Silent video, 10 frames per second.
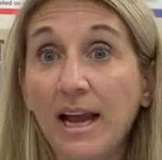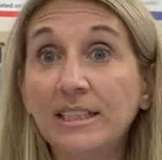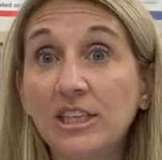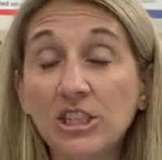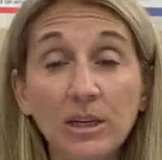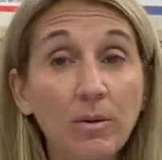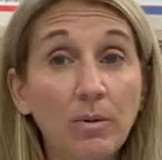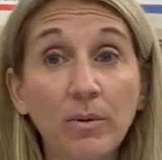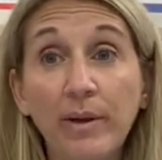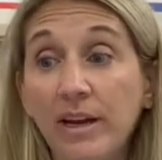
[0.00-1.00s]
Additionally, while
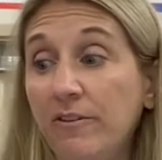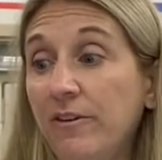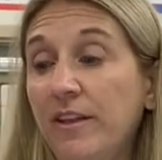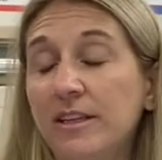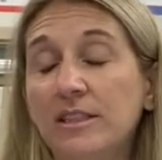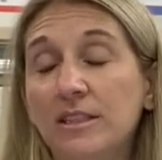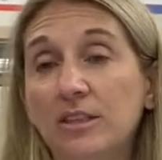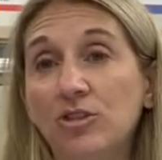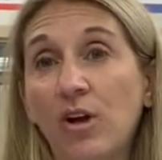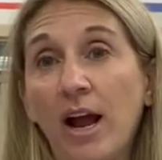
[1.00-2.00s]
we're waiting for this to
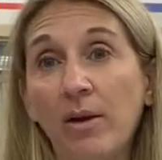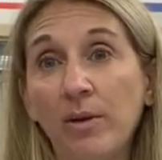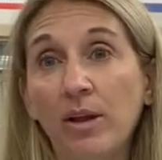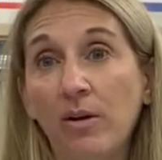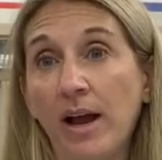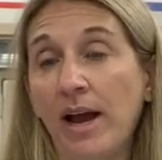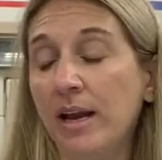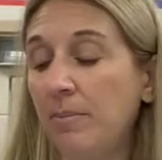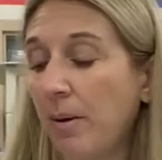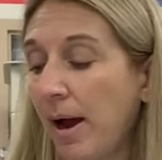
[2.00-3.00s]
dry, we can go ahead
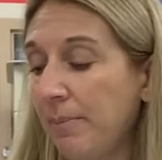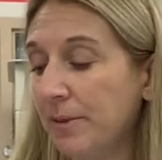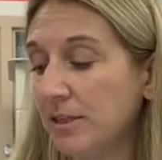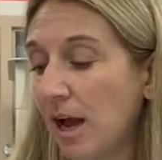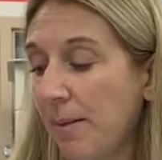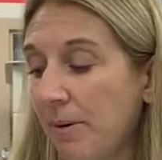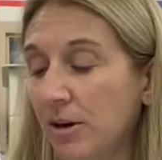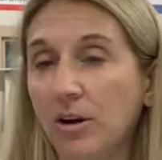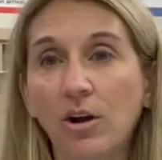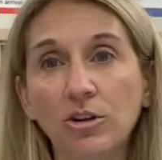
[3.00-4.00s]
and pop the top on
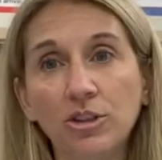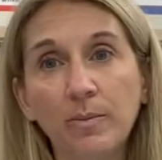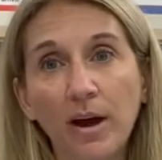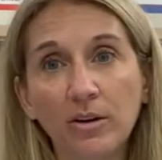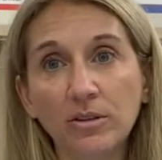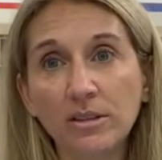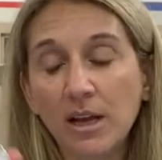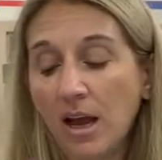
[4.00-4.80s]
our culture bottles,